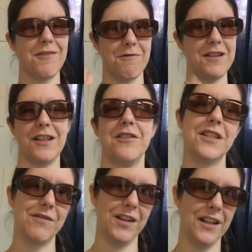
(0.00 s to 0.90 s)
3
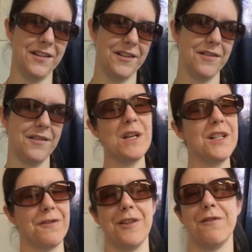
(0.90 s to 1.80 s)
stitches of a color being
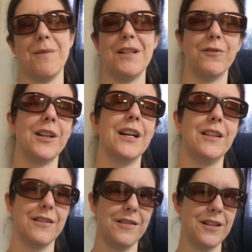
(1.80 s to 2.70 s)
different from a different
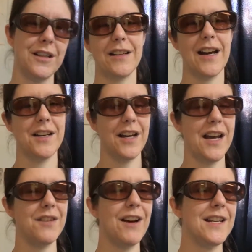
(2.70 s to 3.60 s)
color
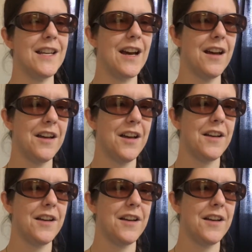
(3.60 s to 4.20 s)
kind of idea.